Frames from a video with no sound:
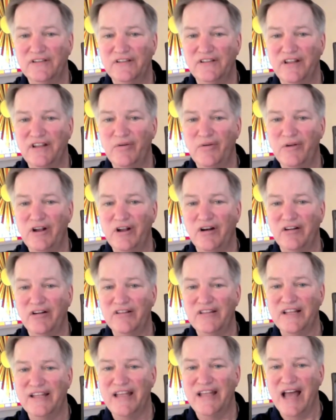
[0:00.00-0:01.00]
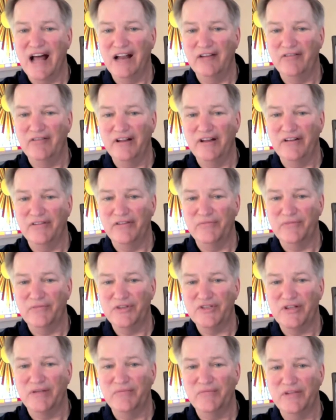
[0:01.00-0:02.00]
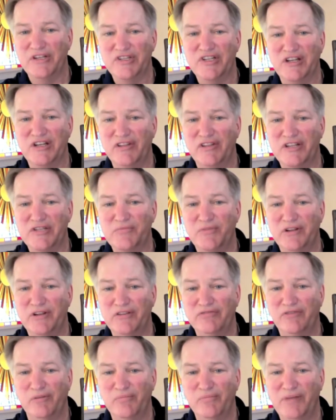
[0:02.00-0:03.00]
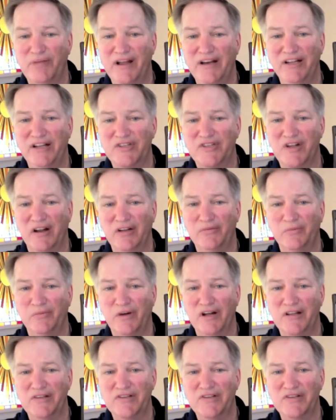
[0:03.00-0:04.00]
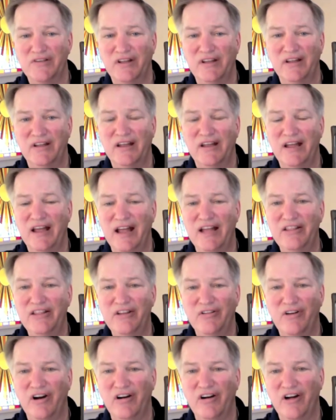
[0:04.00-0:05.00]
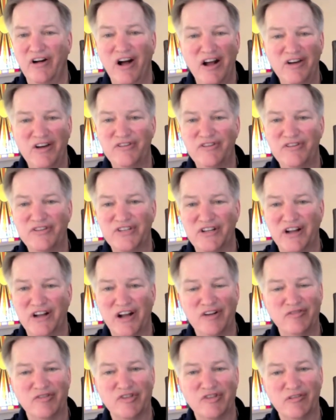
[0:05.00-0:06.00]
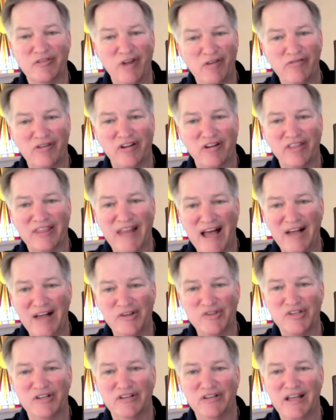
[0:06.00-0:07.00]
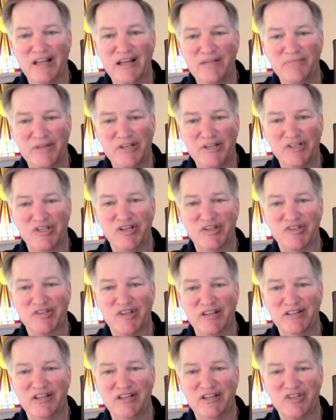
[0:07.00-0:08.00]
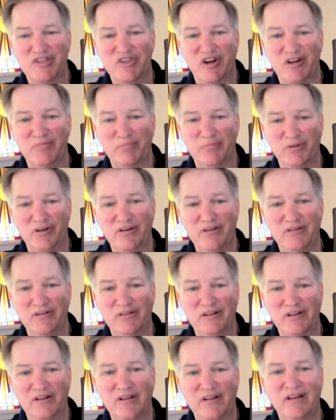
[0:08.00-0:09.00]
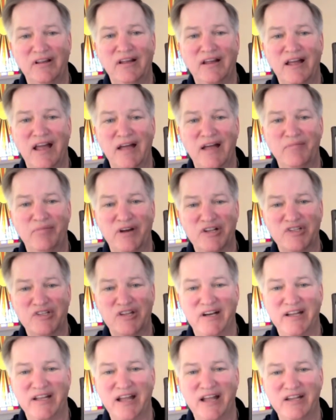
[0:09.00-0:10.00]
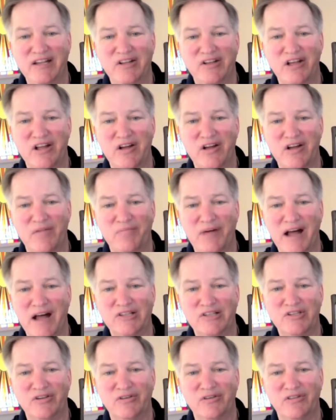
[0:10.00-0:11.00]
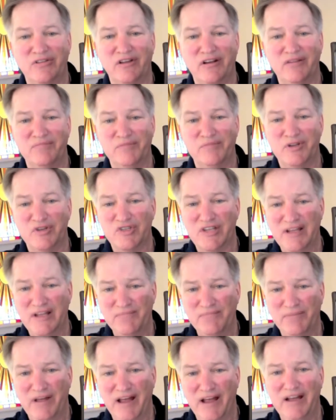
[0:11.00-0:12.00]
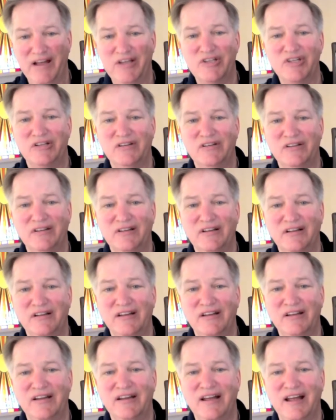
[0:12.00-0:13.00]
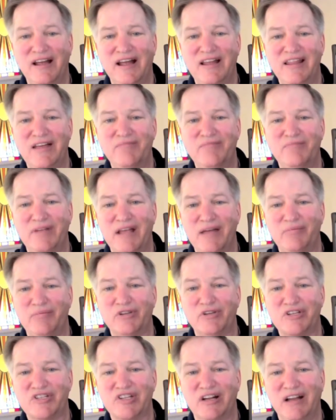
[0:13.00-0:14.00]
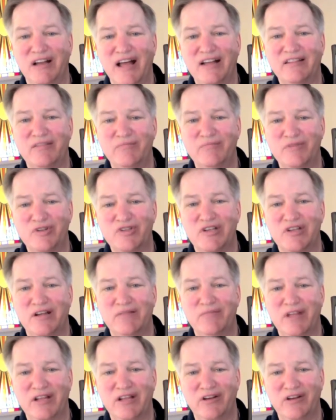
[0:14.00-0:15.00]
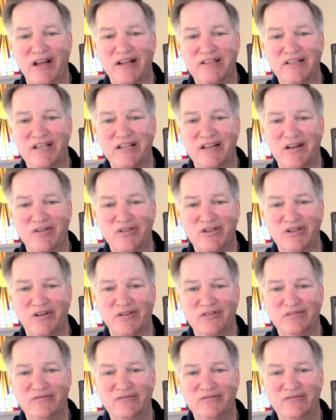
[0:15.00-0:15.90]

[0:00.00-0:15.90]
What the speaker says: There we are in the gallery of the museum. You can see all these beautiful paintings all at once. And there are hundreds and hundreds, there are over 1,000 images in this art book. And press it again, you could go back to the museum page and then be able to select the museum that you'd like to go to.